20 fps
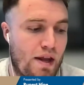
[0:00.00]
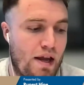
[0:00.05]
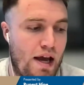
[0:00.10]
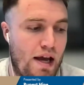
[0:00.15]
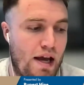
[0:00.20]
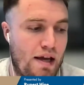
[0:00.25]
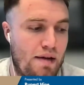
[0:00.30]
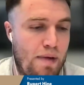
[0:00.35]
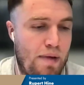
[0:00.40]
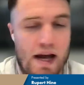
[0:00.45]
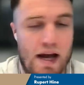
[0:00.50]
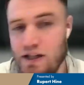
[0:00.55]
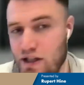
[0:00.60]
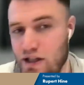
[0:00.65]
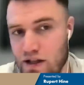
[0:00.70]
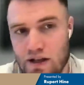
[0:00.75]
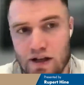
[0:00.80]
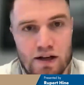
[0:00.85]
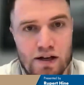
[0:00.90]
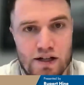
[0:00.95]
a
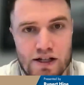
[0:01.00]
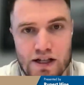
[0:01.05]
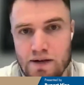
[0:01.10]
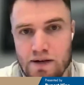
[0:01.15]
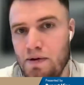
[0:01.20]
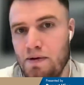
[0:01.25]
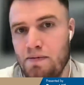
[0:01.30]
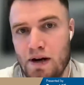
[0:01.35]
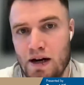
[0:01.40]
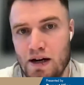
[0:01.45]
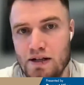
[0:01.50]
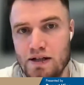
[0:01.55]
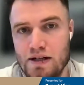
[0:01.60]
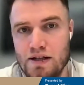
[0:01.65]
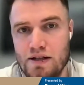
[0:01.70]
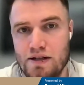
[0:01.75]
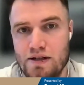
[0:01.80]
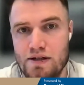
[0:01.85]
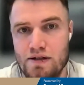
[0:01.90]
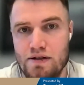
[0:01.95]
patient in a GP
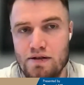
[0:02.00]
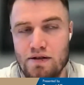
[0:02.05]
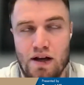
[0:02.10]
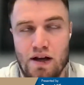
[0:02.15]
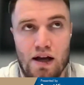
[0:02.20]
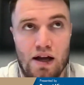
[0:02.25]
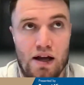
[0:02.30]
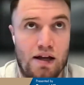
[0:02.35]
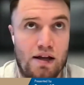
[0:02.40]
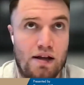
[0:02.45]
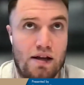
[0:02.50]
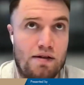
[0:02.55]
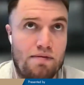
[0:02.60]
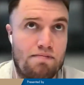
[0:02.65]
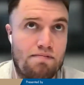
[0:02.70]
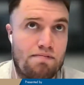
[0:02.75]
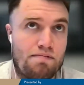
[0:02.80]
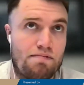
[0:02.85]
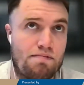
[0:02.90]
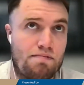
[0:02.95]
practice, a
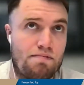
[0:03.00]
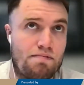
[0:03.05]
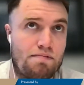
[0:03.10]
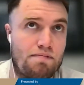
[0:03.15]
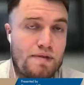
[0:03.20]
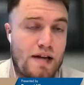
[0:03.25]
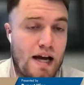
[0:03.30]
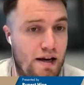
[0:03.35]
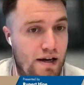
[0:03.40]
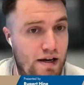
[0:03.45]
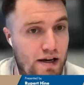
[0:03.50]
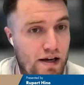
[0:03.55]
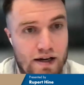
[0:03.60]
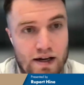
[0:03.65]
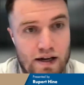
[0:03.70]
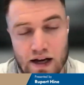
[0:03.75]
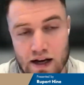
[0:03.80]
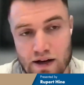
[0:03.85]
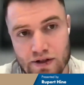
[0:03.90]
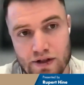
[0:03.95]
tenant in
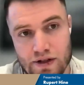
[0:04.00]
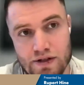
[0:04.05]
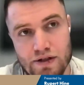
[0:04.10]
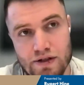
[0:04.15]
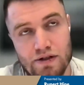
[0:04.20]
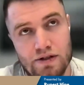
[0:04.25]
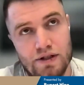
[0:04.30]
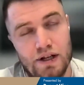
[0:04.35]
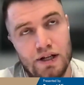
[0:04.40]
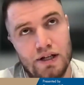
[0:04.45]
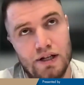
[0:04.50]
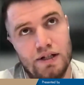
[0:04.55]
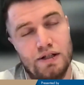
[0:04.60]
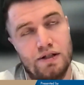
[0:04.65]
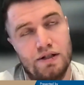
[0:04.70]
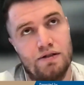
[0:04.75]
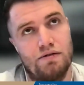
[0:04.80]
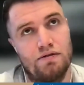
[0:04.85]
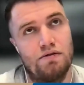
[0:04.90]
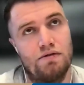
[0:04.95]
a housing
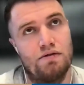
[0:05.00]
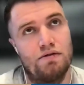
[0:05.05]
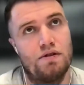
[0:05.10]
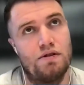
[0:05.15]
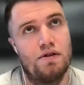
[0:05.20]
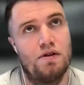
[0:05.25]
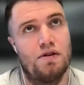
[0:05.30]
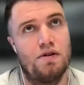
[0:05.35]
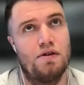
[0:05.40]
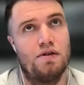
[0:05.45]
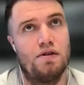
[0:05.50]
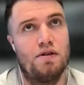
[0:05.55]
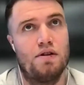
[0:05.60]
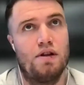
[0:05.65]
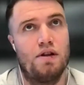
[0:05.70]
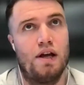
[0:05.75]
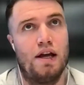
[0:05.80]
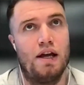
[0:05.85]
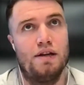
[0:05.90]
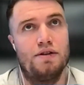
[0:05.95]
association, or
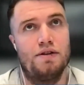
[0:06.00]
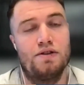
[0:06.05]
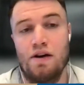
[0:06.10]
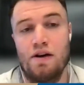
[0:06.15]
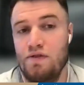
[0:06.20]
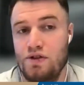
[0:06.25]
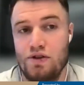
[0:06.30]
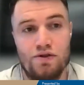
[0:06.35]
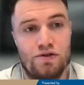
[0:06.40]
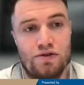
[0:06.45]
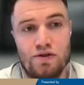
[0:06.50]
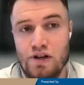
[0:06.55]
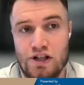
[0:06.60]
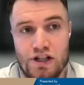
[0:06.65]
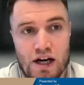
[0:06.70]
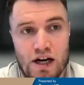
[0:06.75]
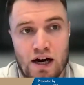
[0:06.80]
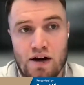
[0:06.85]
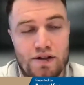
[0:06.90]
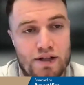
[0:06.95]
a service user in a
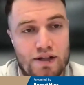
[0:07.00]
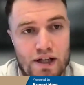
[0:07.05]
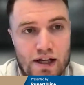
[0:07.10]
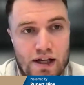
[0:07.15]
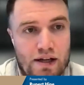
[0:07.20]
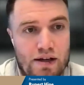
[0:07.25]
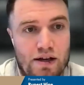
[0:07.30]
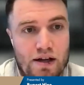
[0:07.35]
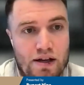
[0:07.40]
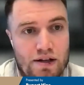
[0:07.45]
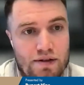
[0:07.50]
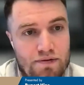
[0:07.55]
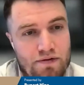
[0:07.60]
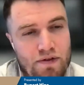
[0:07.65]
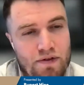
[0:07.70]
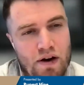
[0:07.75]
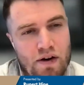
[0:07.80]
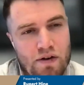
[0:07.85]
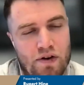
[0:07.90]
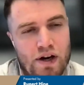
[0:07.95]
charity is
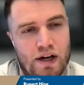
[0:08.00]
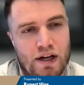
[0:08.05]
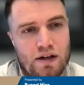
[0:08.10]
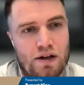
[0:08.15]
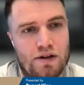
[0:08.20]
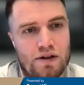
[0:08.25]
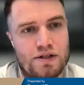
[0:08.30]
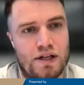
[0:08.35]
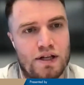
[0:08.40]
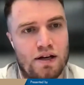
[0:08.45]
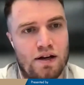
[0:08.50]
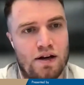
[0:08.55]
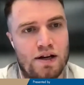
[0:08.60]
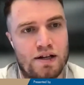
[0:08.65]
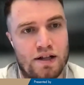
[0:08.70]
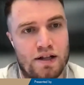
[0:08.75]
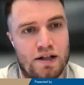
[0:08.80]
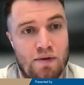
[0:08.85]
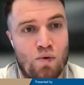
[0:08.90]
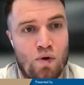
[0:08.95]
very, very closely
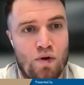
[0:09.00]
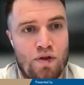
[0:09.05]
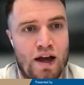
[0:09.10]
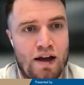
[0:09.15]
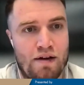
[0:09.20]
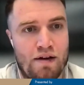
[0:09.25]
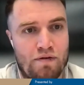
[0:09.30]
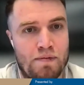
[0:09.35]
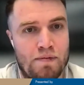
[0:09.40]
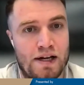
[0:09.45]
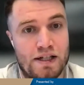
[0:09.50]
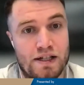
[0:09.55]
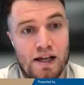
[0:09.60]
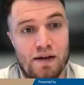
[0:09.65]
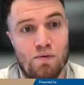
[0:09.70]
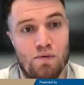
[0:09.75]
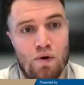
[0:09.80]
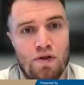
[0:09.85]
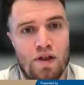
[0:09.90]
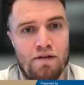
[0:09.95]
aligned, and they want that information.
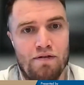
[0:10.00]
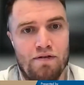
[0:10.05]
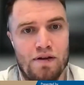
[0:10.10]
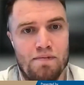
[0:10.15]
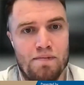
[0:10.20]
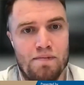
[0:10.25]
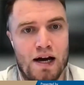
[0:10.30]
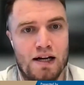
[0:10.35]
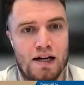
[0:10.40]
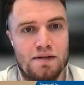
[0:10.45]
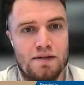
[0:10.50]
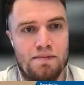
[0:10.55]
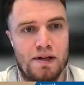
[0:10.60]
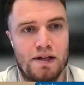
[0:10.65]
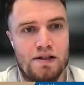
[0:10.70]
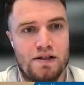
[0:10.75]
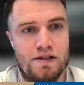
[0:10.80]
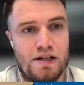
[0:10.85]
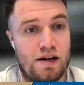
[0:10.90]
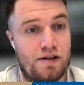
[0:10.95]
They want their feedback to be
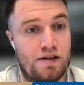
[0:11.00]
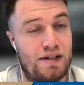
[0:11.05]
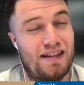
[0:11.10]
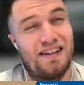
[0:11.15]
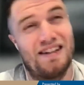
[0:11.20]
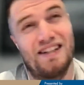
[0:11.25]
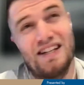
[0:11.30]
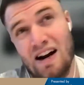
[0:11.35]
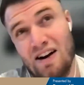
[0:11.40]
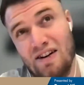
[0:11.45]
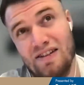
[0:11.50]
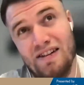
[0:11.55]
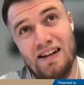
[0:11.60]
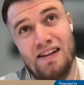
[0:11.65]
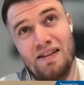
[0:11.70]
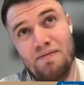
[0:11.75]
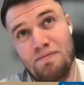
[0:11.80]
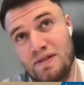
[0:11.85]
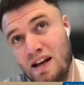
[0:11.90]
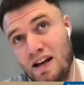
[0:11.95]
to the charity, and the charity
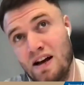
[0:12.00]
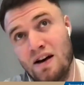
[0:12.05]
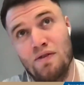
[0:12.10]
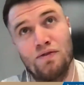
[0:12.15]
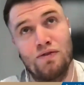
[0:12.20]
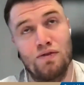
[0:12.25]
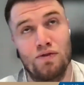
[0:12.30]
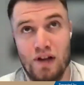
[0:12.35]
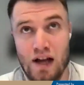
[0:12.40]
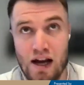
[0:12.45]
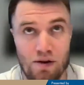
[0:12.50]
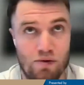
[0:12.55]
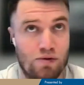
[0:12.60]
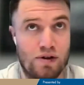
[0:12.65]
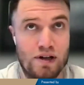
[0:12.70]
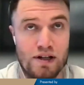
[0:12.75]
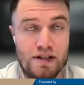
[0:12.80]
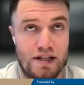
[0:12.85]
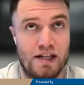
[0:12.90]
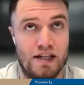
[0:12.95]
themselves or that
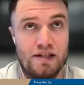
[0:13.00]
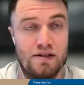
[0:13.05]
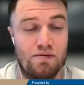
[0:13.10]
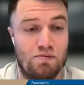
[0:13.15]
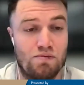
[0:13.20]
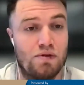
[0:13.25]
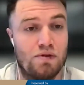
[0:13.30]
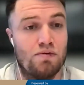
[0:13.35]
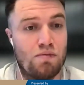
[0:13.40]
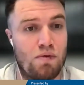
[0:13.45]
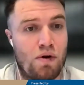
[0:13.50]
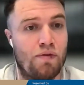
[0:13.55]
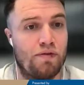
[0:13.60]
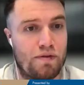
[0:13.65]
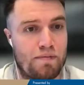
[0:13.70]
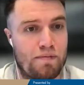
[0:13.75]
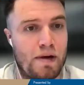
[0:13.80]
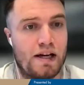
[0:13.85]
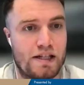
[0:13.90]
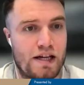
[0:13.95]
organization will want
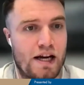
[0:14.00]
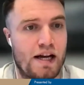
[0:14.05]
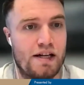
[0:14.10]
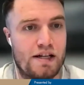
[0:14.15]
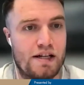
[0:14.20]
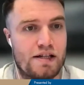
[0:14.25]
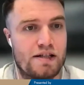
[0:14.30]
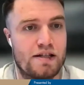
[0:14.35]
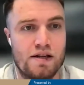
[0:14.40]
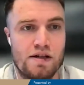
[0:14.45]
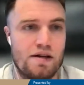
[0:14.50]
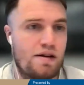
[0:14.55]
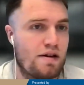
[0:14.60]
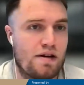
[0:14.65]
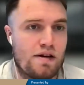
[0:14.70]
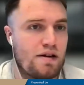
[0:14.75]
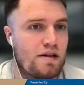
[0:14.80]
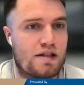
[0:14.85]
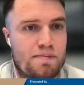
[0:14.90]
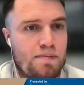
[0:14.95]
to make changes
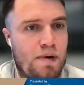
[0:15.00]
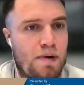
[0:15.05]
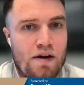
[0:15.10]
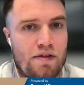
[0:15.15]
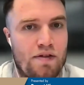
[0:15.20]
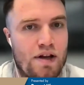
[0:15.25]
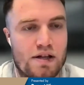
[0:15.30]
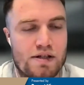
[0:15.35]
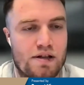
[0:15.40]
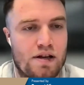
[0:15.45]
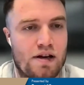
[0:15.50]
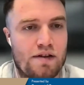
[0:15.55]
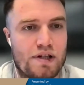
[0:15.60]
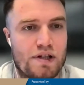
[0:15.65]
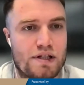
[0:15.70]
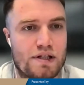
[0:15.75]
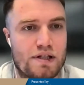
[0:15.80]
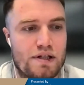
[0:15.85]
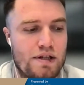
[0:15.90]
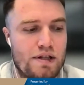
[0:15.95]
because it's part of their
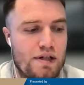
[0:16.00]
service.